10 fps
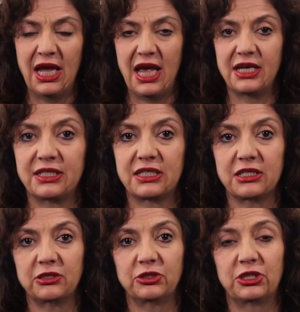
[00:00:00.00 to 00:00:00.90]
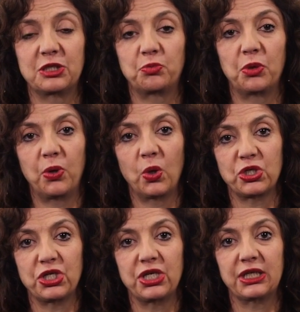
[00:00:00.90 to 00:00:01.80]
it still
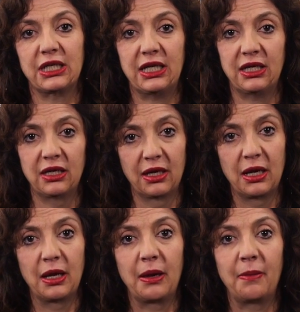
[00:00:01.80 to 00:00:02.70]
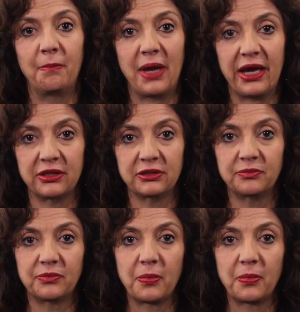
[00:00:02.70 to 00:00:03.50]
disproportionately male